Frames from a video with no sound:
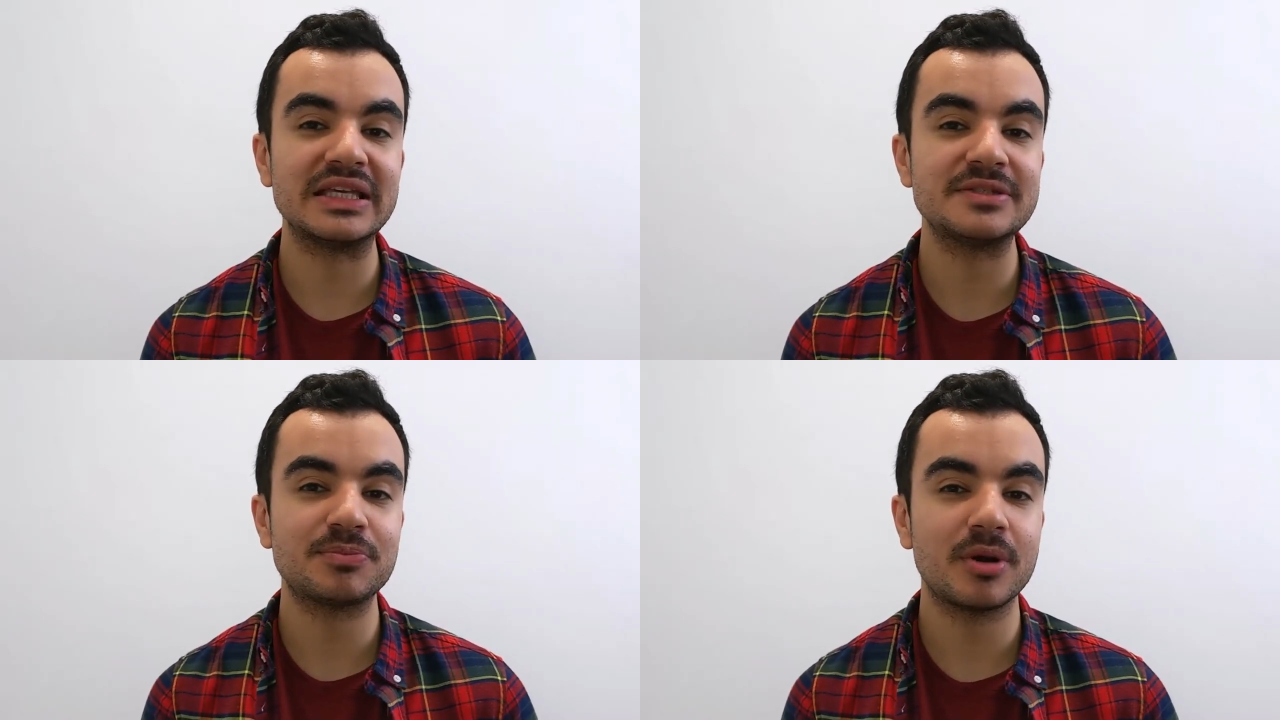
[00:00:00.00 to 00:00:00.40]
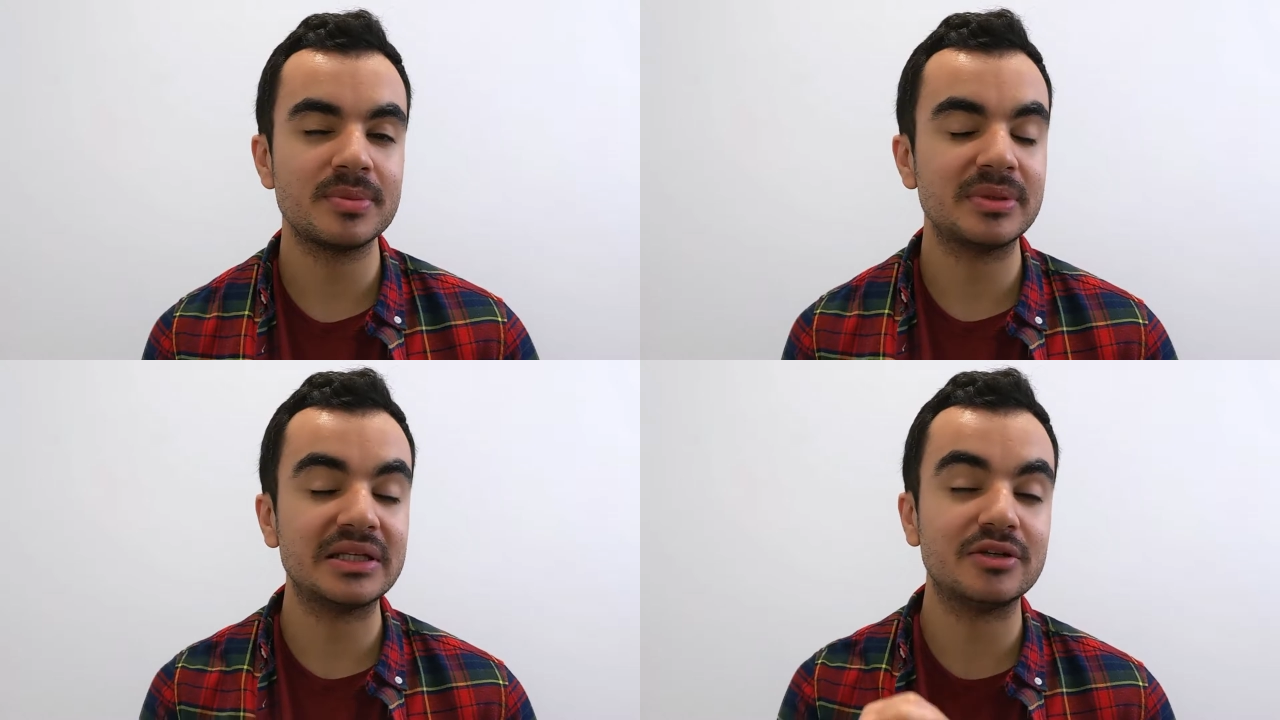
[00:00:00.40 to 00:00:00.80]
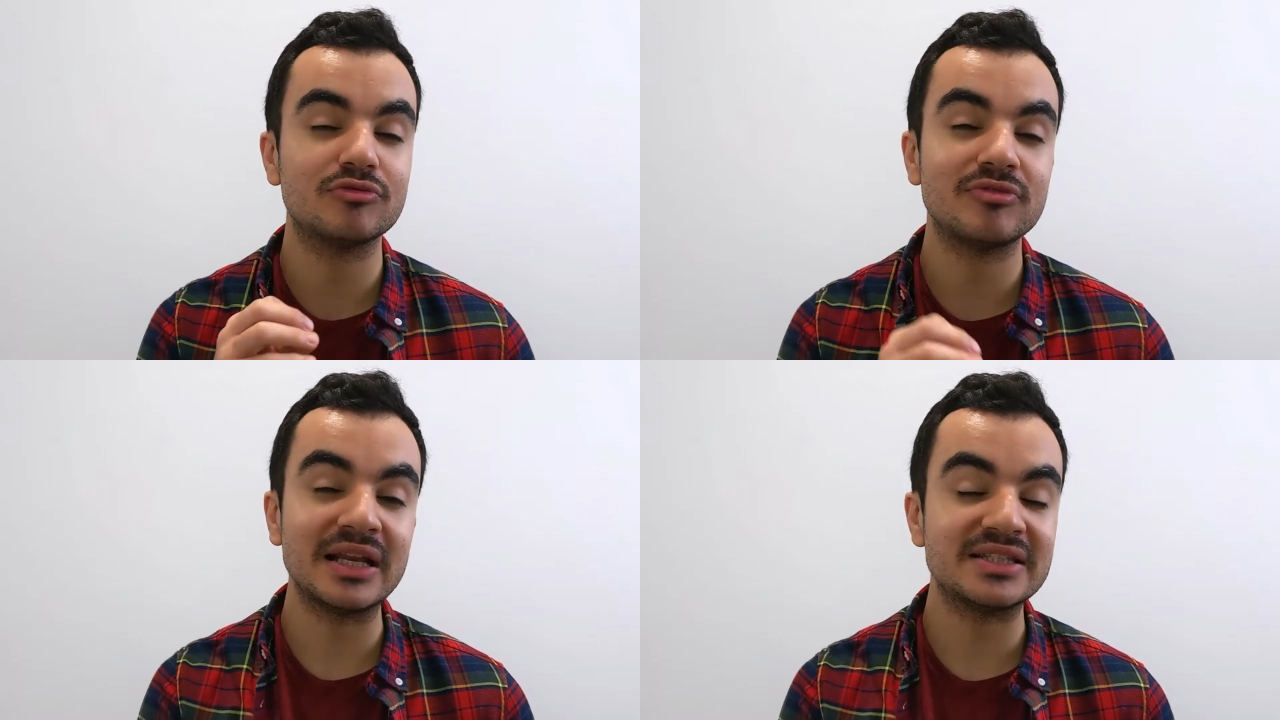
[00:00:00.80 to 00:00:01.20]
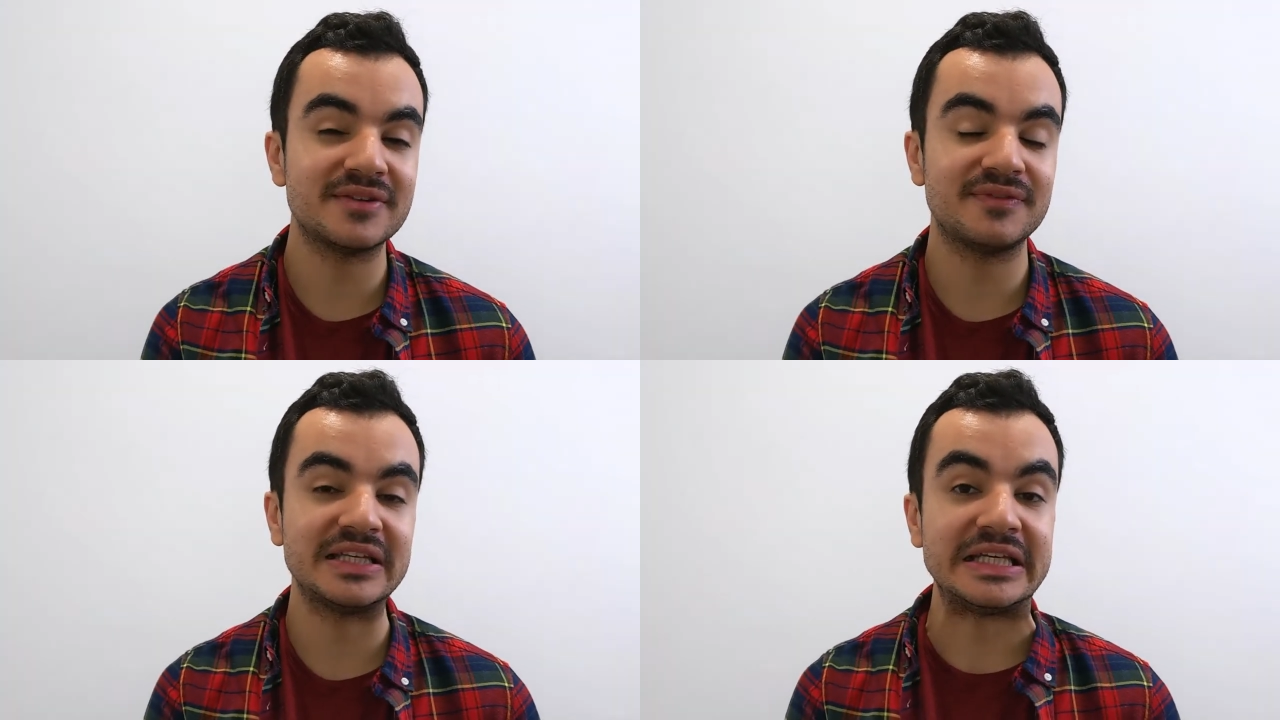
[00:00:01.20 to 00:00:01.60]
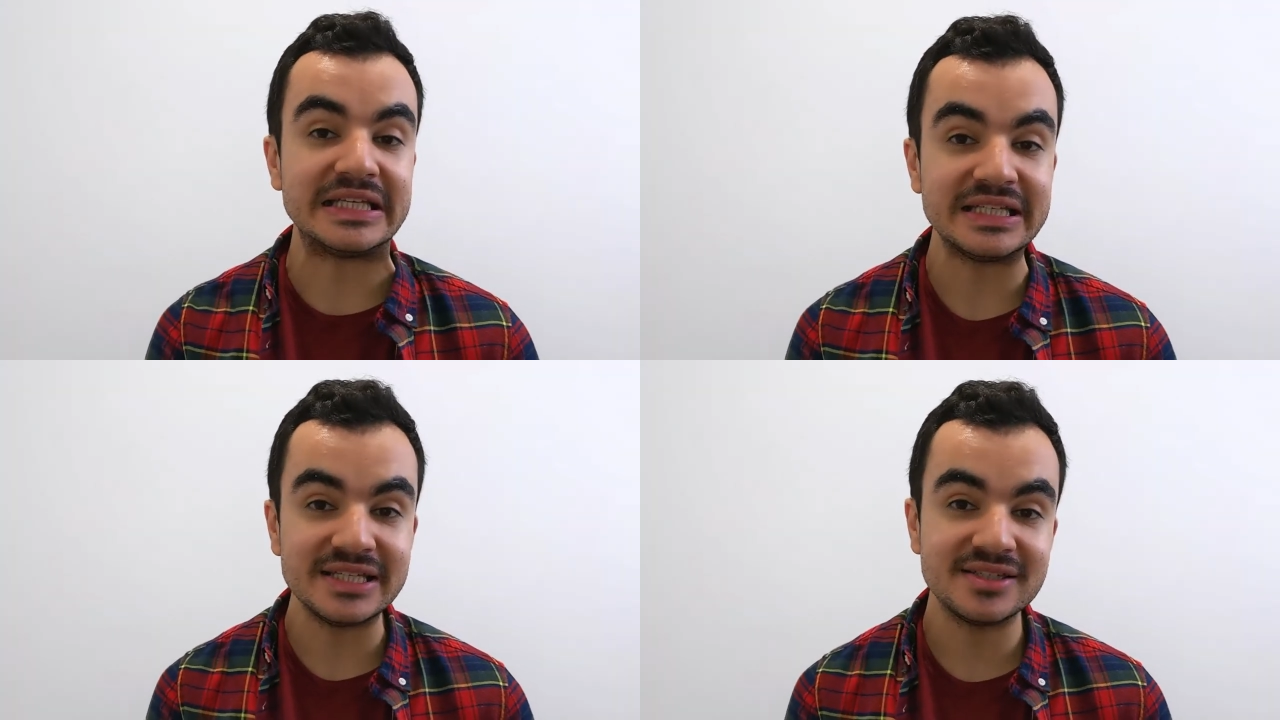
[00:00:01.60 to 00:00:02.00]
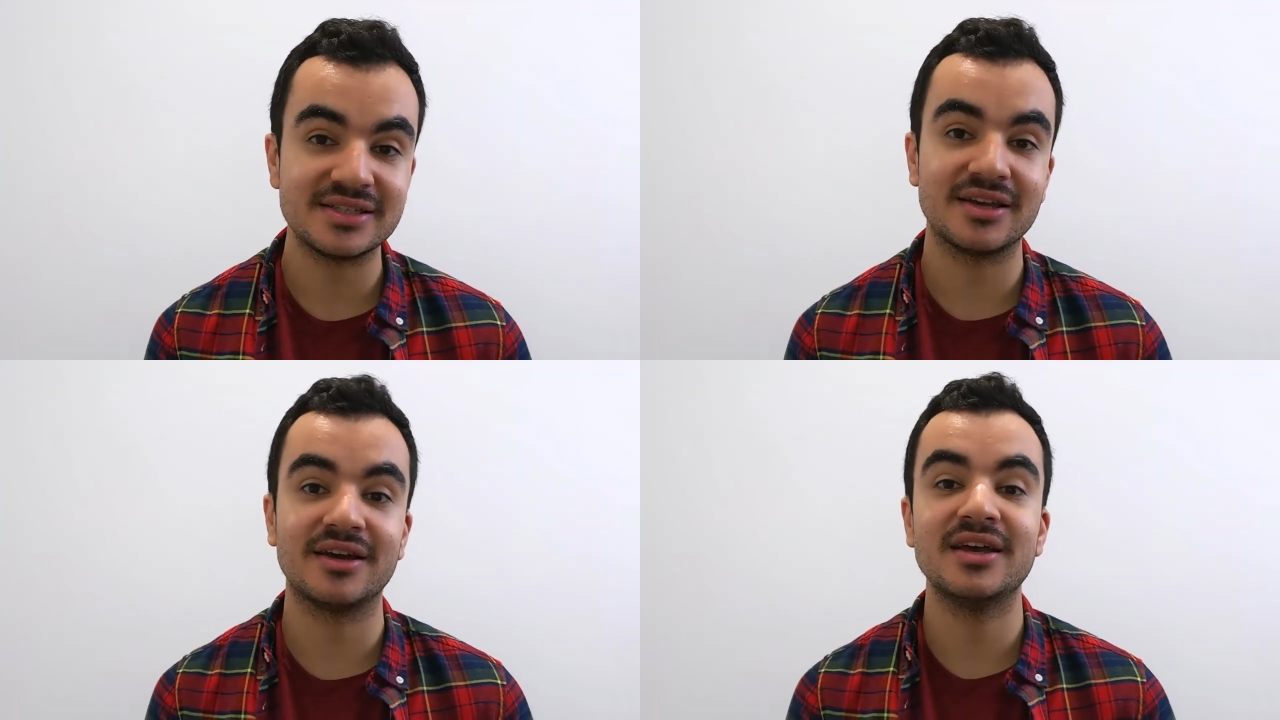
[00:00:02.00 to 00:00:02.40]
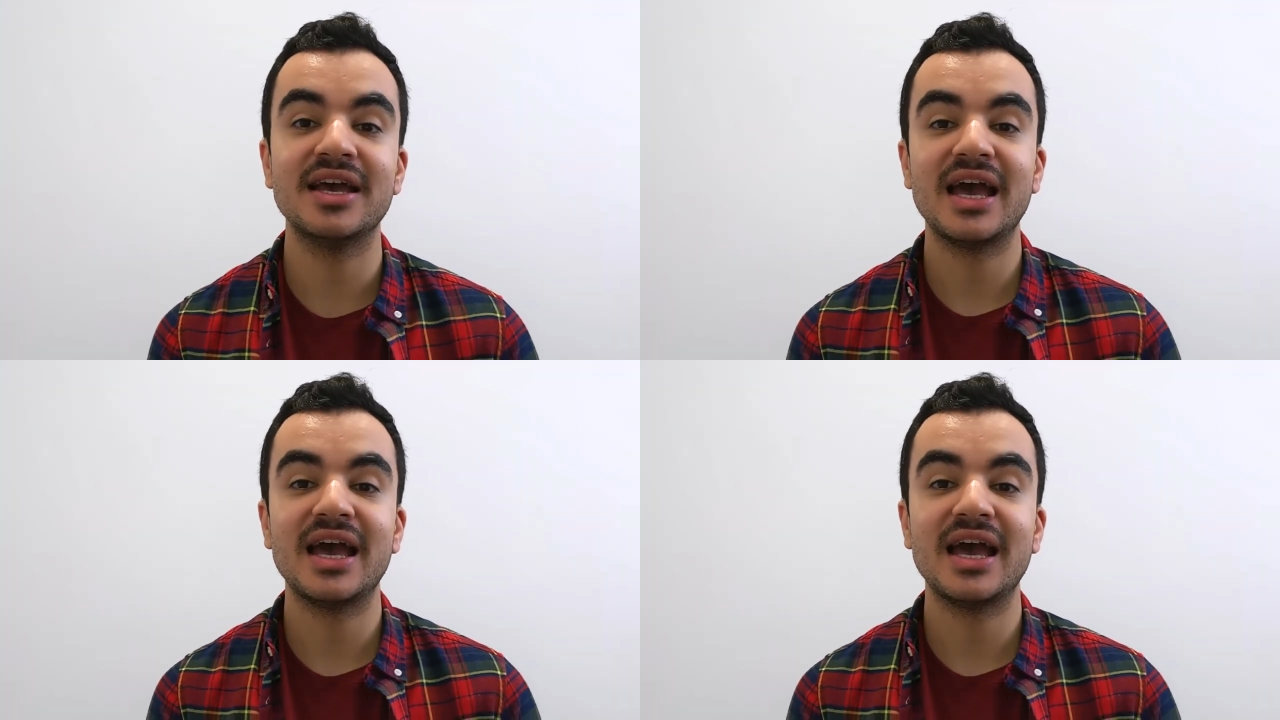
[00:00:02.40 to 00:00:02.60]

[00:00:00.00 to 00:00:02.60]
is probably relatively easier,